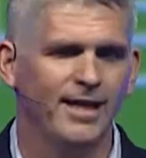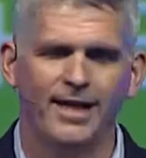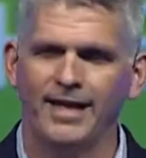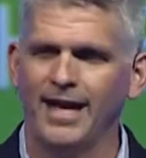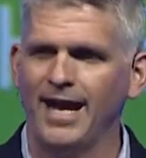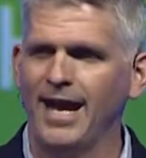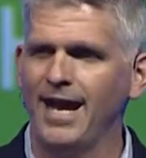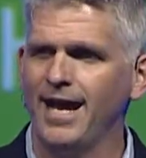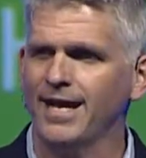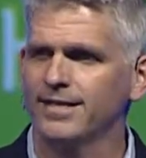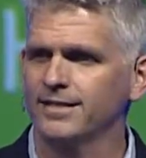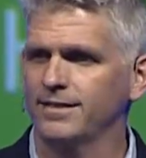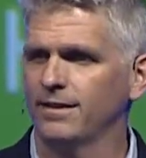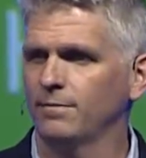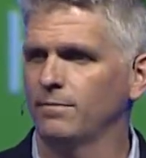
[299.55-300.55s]
and I
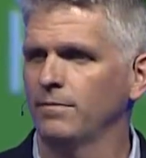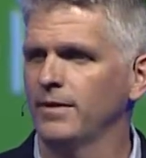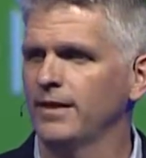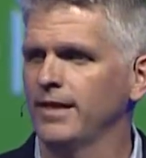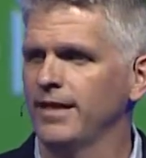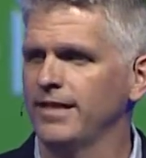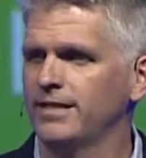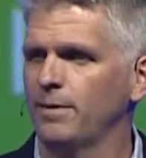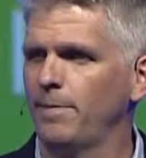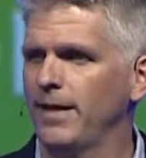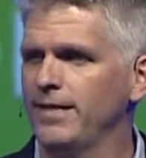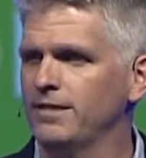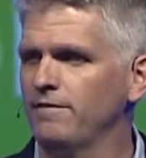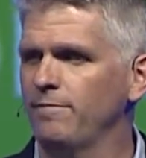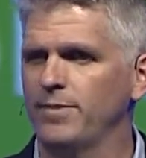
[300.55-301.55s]
asked them, is the
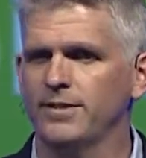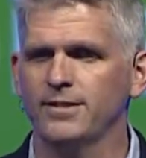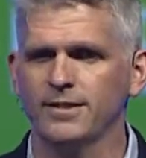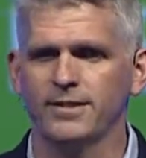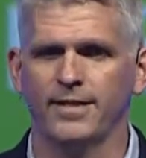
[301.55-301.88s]
pace of business